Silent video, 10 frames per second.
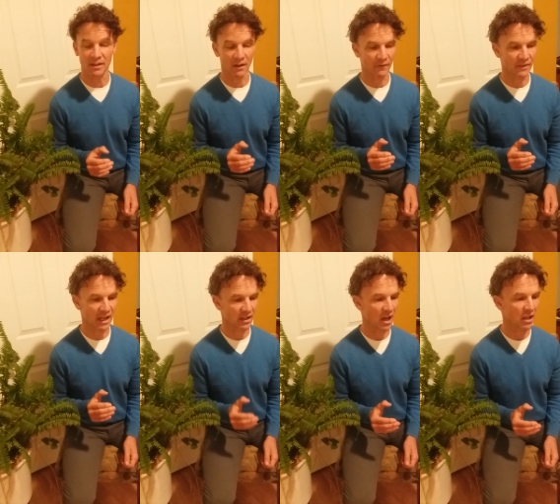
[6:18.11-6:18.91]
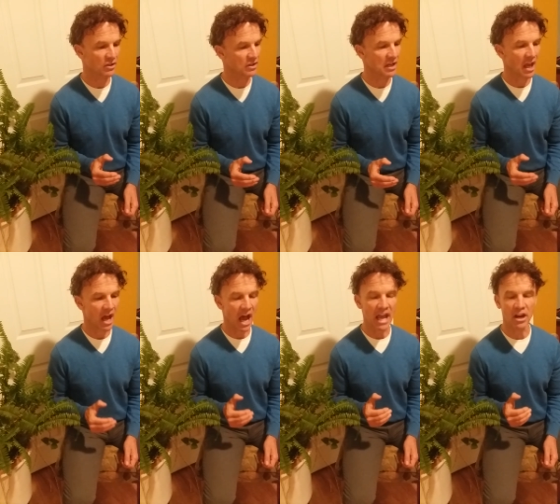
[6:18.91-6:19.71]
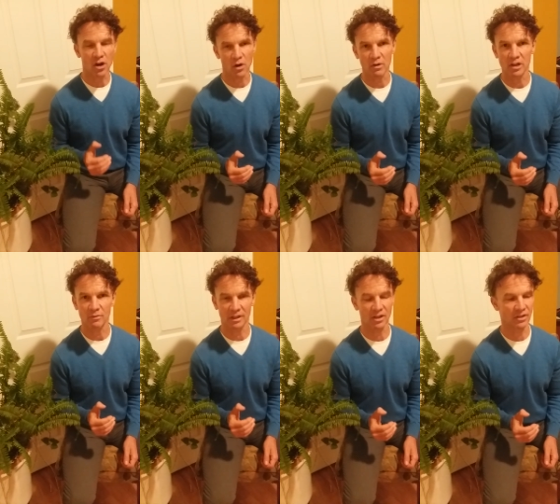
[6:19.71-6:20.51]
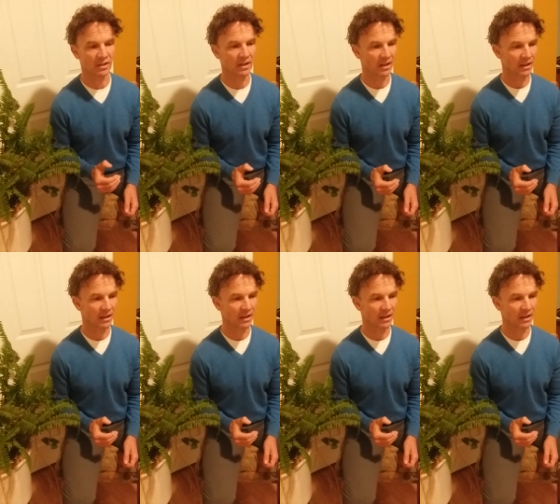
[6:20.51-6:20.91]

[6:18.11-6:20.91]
of technology, I encourage religion.